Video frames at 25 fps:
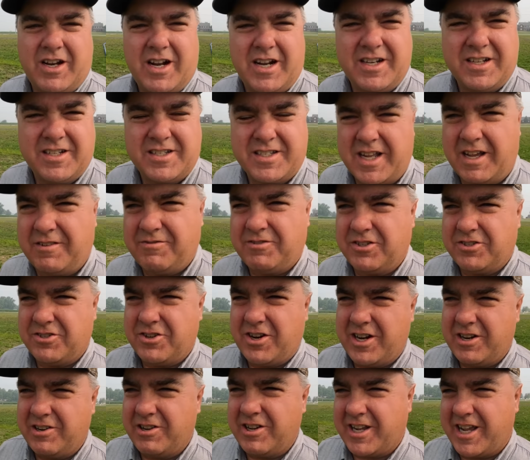I just have to
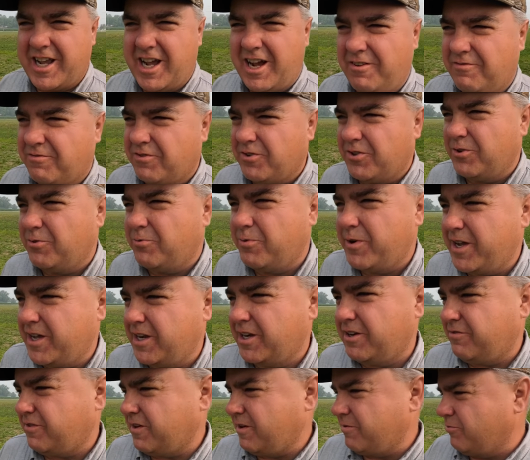try to account for the
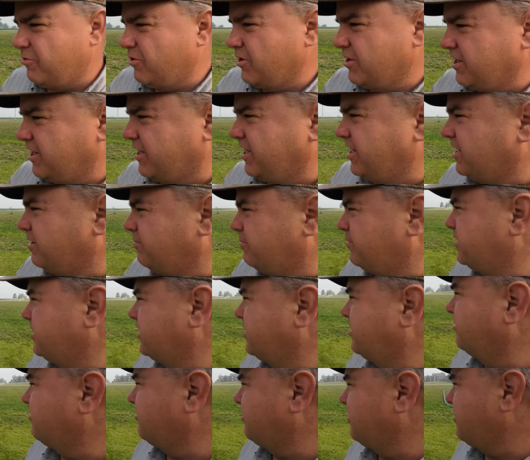wind if I'm wanting to get a
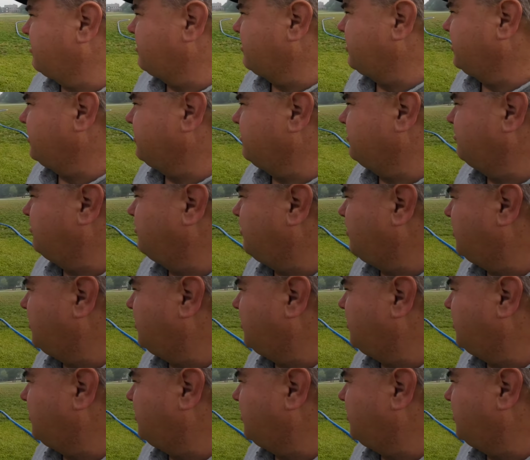particular area of